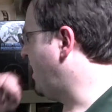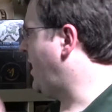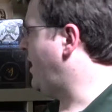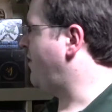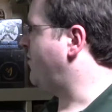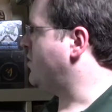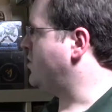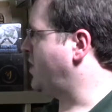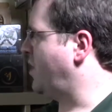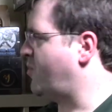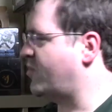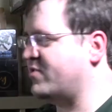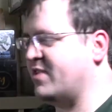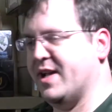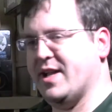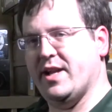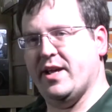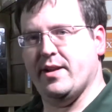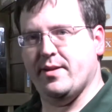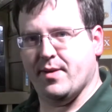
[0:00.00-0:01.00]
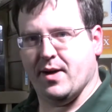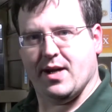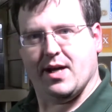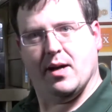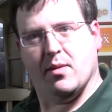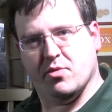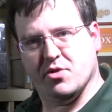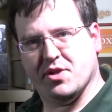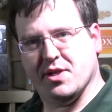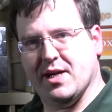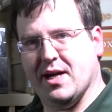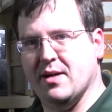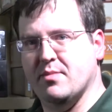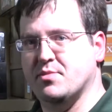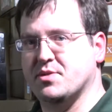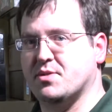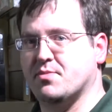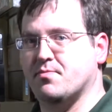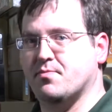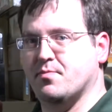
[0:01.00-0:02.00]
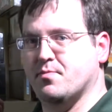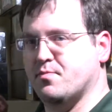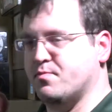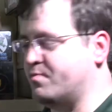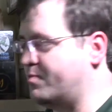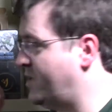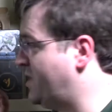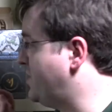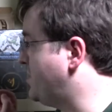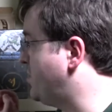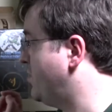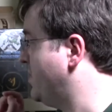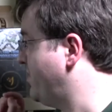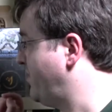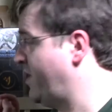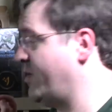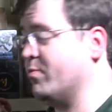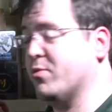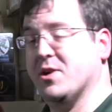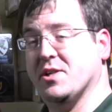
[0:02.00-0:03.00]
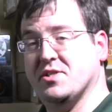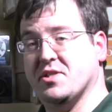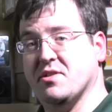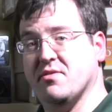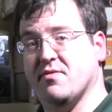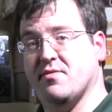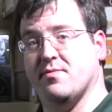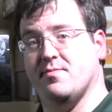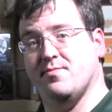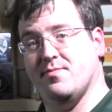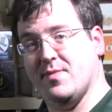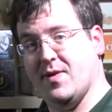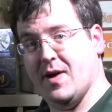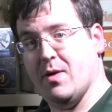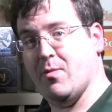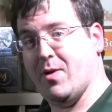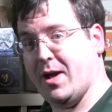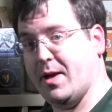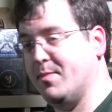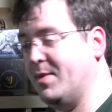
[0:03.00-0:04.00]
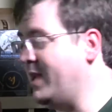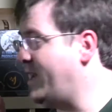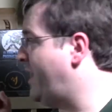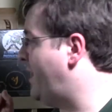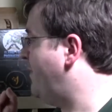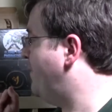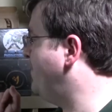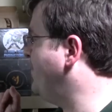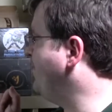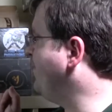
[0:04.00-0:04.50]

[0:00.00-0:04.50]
I've only played it a couple times, but it's really impressive. I recommend it.